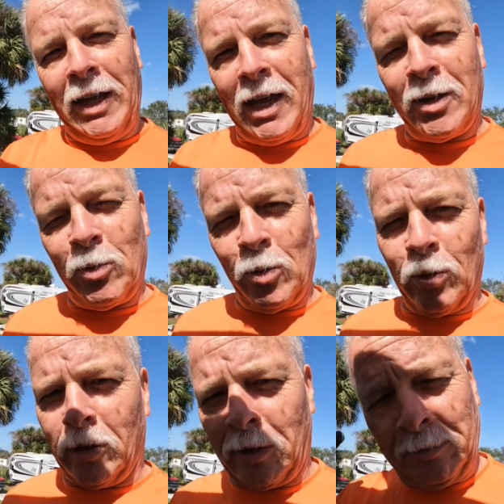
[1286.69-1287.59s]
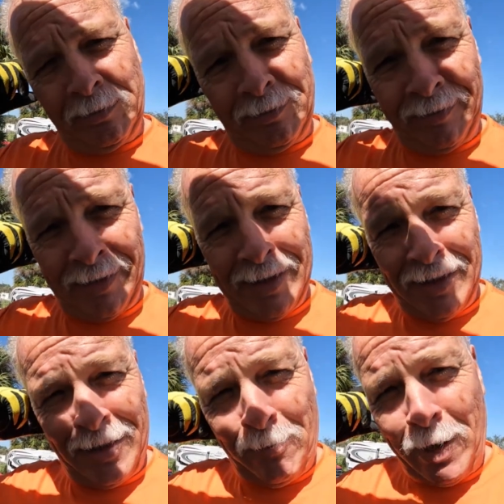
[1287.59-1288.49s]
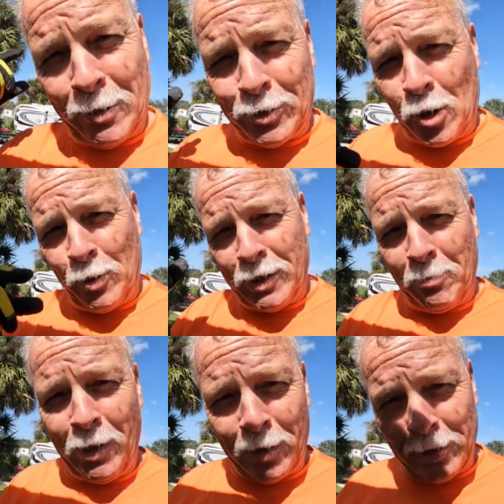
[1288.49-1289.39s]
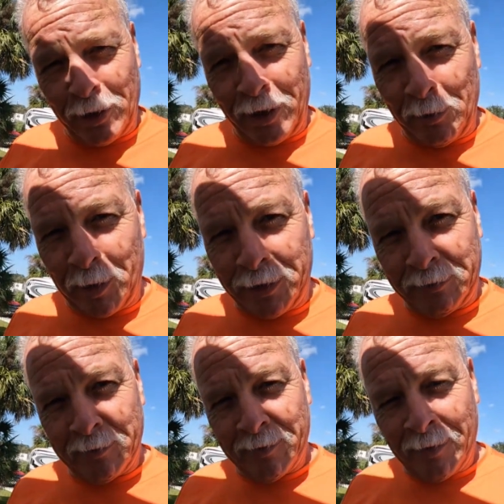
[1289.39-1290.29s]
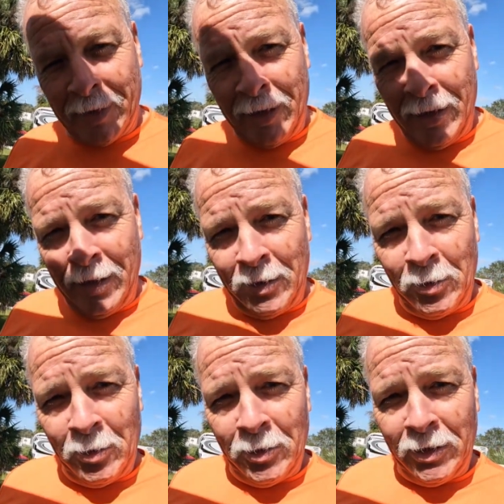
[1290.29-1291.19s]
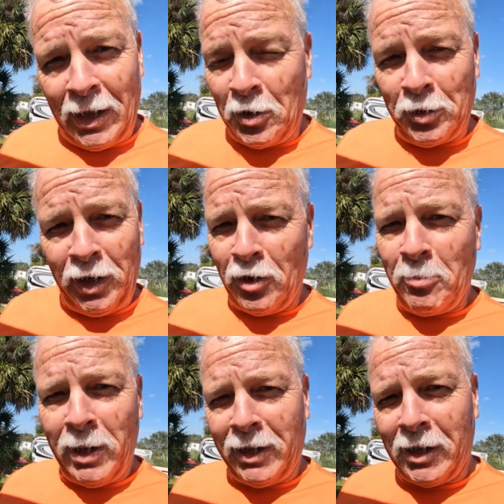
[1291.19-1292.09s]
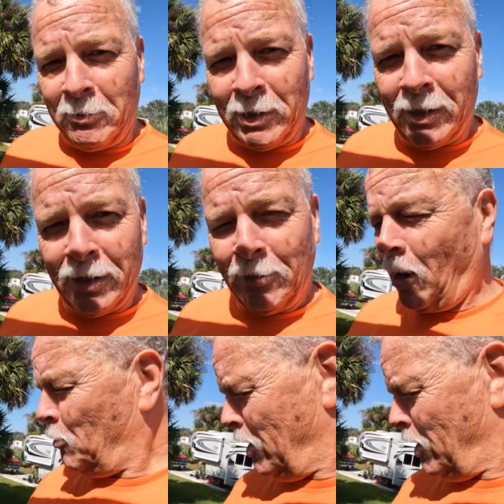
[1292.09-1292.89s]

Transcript: the animal world, the male's always the better looking one. They don't need no makeup. Right,